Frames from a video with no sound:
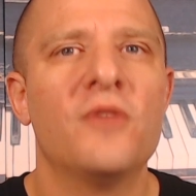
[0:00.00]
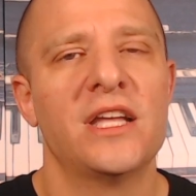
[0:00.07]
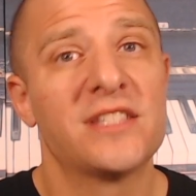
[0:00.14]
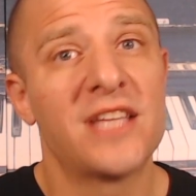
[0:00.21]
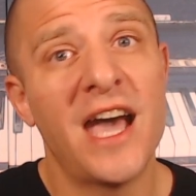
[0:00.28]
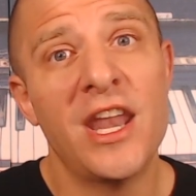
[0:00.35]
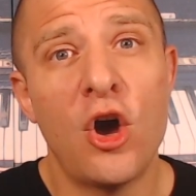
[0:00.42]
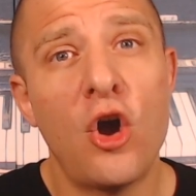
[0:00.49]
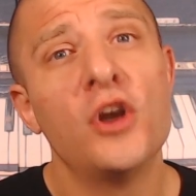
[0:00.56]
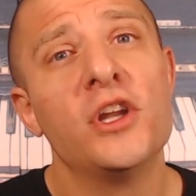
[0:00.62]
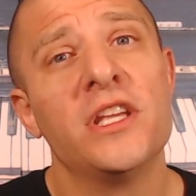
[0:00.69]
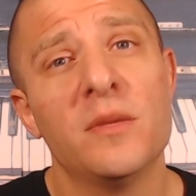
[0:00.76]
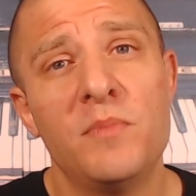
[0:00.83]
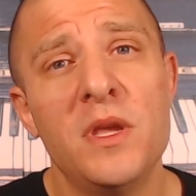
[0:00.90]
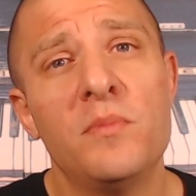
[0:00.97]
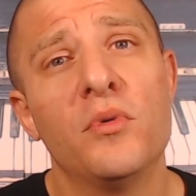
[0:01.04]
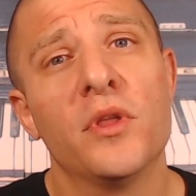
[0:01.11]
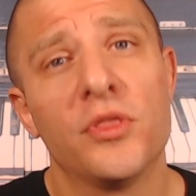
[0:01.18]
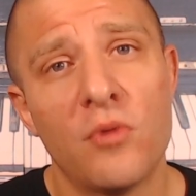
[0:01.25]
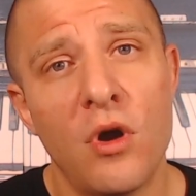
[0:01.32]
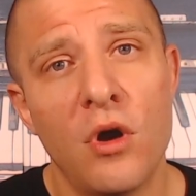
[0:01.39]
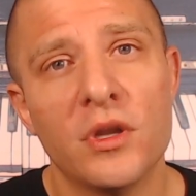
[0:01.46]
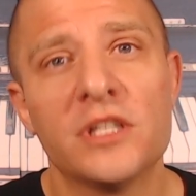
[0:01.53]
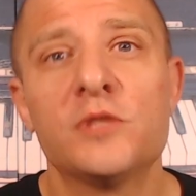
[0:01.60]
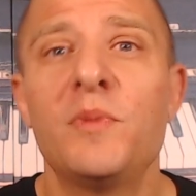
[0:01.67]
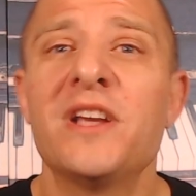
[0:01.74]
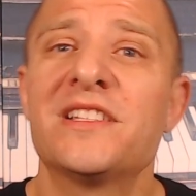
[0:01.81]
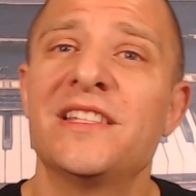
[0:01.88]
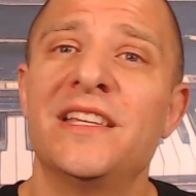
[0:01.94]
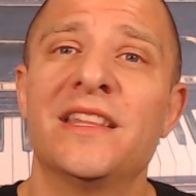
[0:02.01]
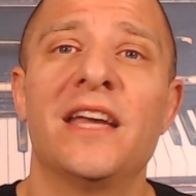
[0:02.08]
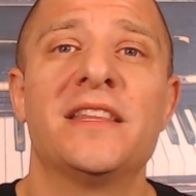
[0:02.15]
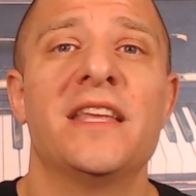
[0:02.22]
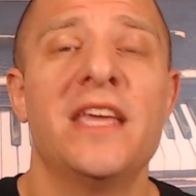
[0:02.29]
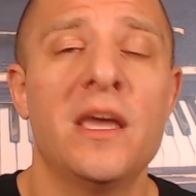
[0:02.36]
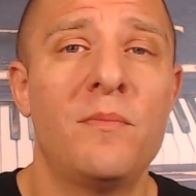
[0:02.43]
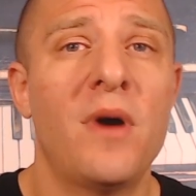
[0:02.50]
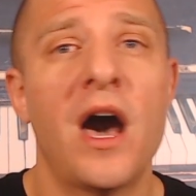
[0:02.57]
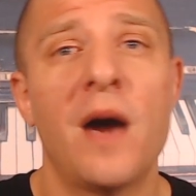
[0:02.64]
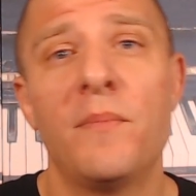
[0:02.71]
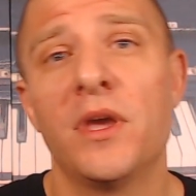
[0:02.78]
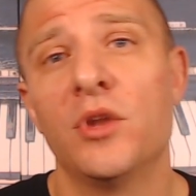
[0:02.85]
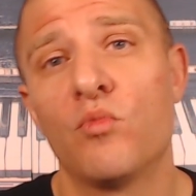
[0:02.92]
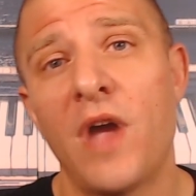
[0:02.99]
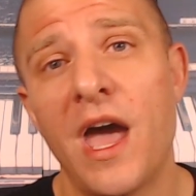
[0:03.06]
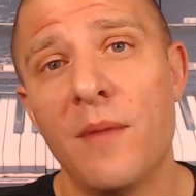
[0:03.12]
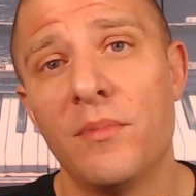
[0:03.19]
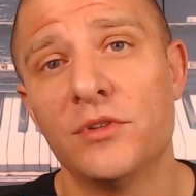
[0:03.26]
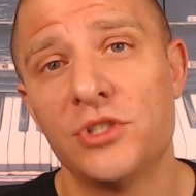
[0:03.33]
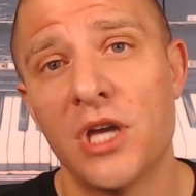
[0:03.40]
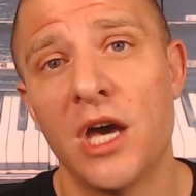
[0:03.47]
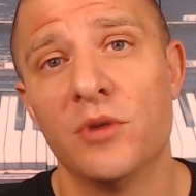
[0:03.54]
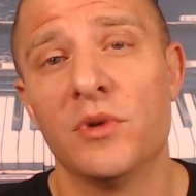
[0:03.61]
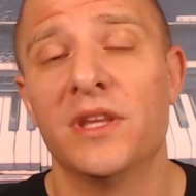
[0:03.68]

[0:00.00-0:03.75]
it's kind of hard to get people enthralled, especially in like the hip hop and rap genre.